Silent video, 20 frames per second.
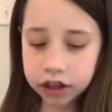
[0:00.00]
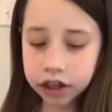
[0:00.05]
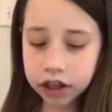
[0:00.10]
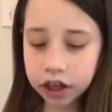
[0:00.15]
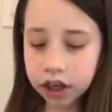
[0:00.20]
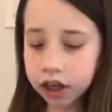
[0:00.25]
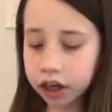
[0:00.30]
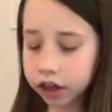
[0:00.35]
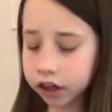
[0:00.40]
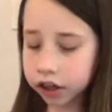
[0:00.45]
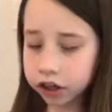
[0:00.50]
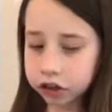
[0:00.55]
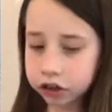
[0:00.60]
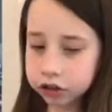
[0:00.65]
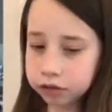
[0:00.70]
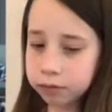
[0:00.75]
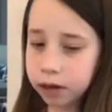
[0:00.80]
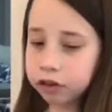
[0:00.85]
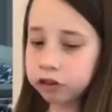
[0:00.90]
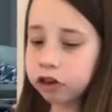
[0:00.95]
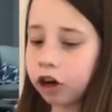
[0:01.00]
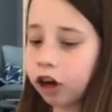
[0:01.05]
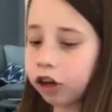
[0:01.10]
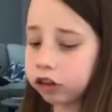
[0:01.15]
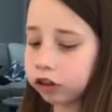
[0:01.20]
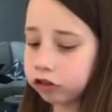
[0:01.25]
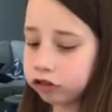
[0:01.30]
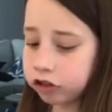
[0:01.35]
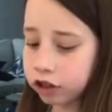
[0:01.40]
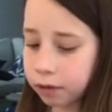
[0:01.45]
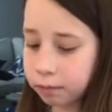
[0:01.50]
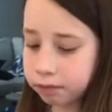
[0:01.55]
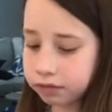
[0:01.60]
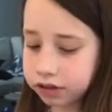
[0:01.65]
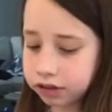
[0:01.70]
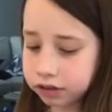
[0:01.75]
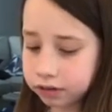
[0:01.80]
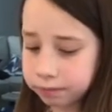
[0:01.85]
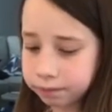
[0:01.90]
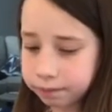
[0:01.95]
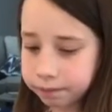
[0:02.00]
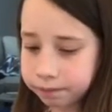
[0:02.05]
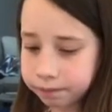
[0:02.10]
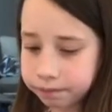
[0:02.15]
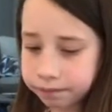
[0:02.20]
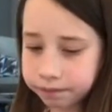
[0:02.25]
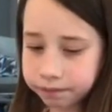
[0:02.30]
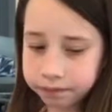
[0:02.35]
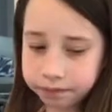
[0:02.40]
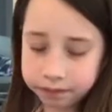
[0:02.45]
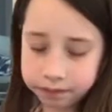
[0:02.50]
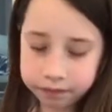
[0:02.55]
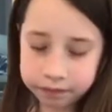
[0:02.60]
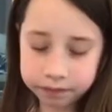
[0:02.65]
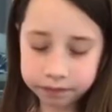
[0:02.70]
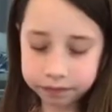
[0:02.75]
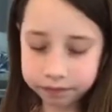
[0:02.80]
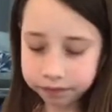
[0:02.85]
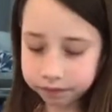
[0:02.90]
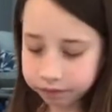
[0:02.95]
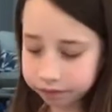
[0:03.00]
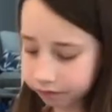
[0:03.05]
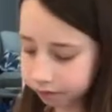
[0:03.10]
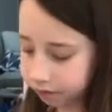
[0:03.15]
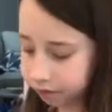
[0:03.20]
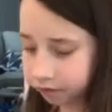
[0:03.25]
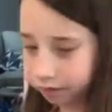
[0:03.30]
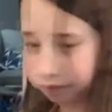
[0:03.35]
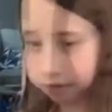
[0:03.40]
and I'm going to do my chocolate chips. I'm